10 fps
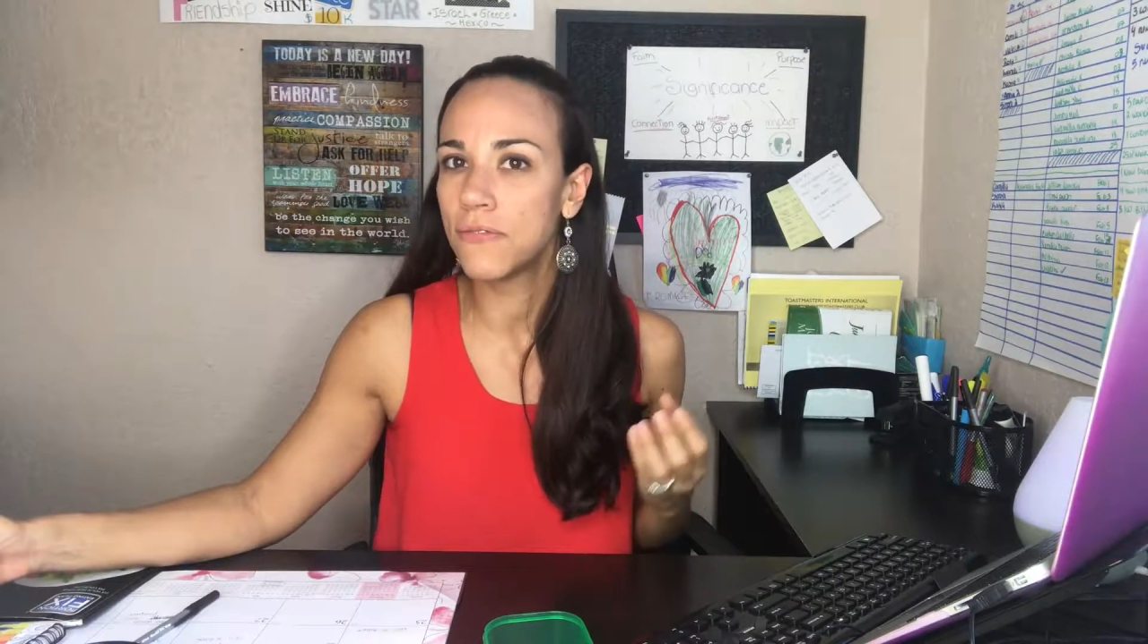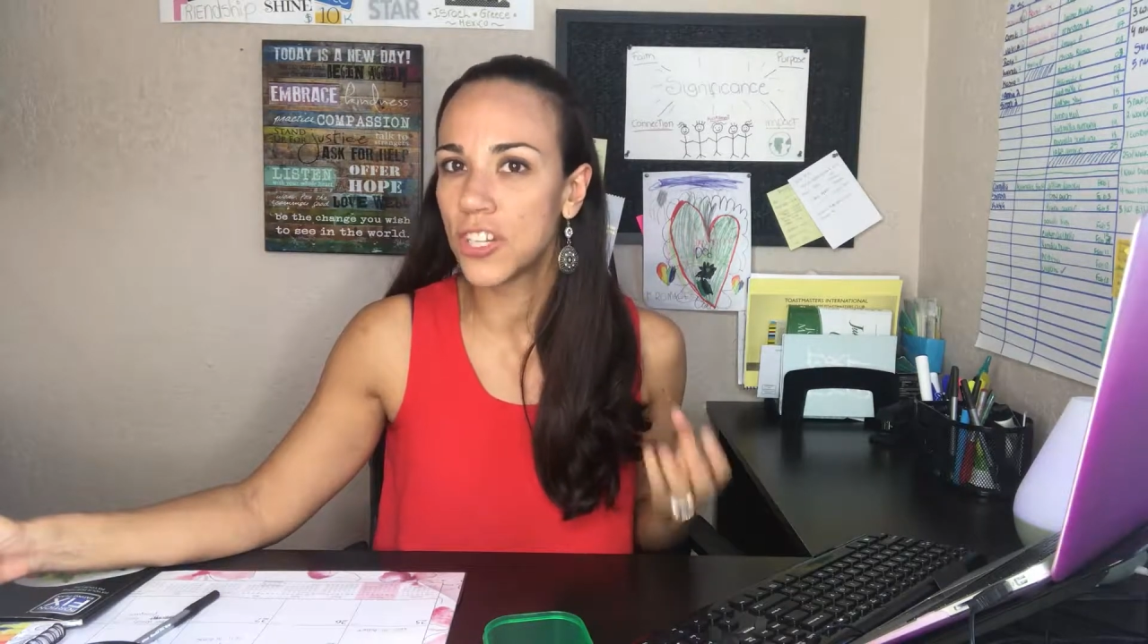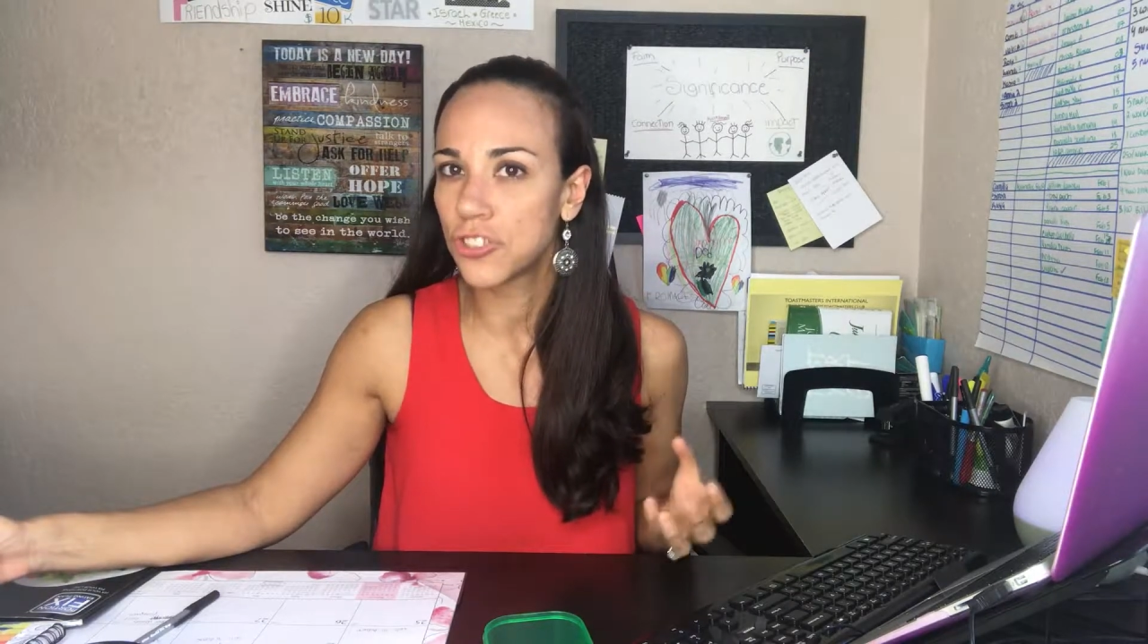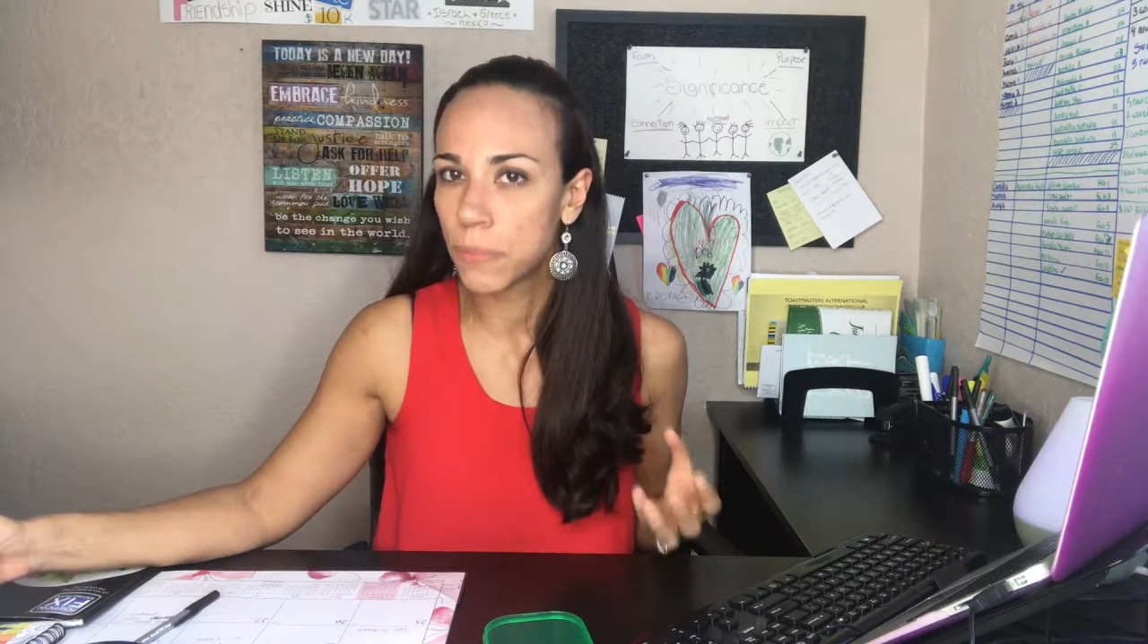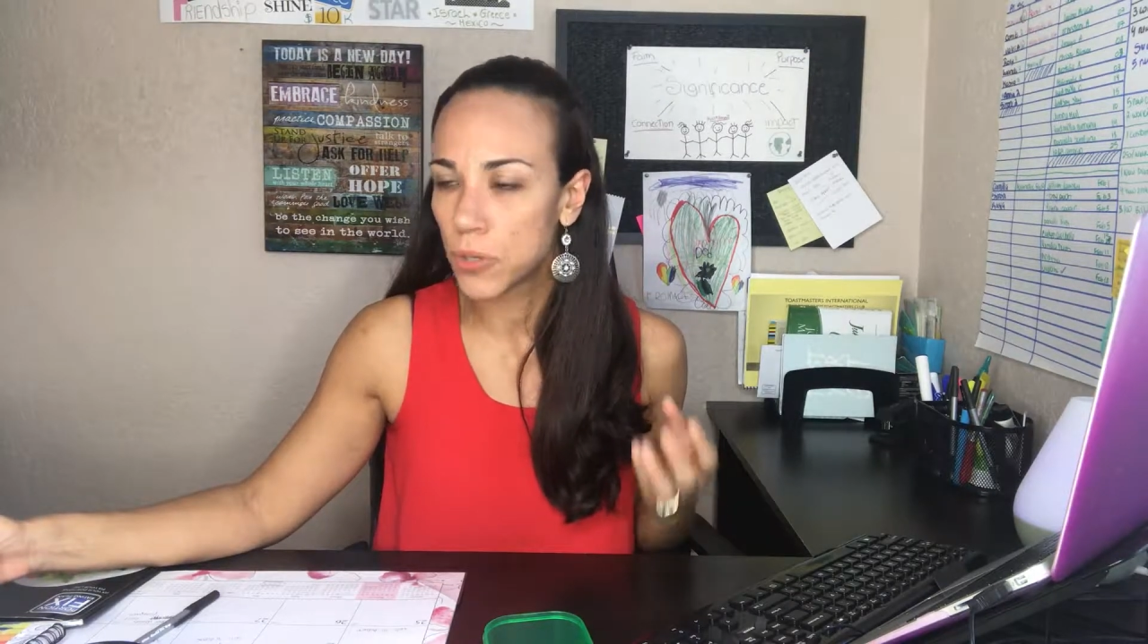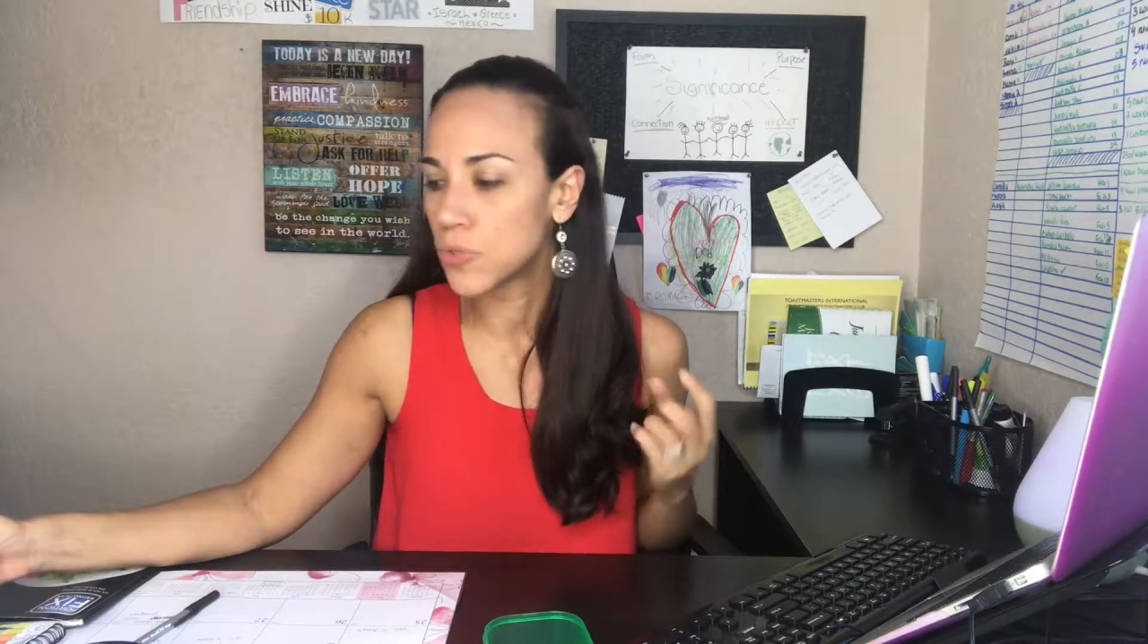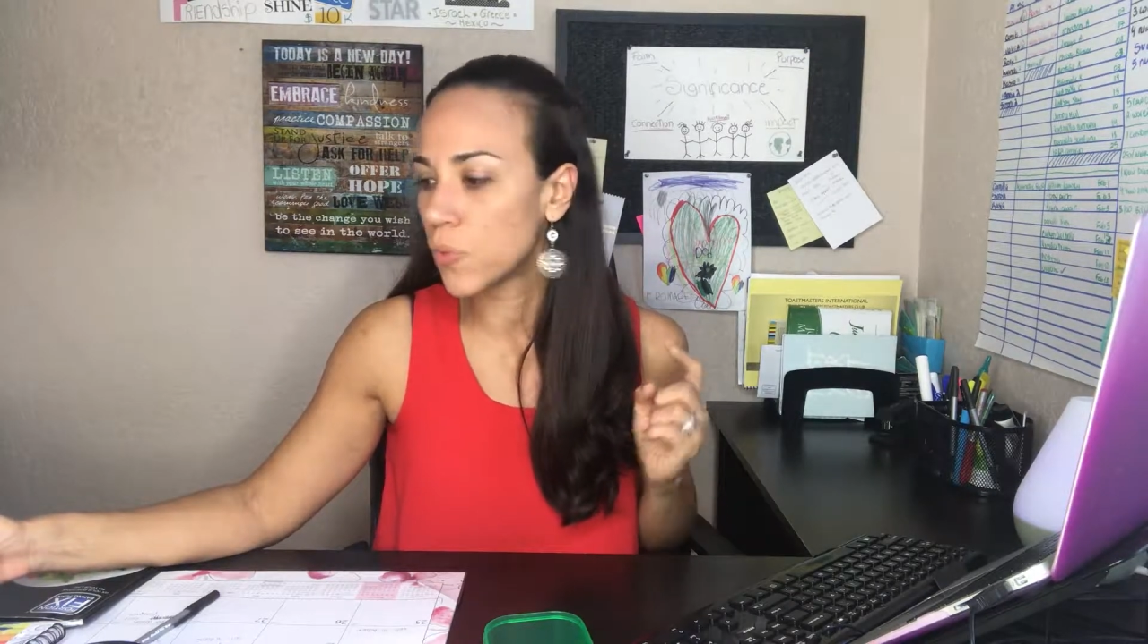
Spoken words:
and vegetables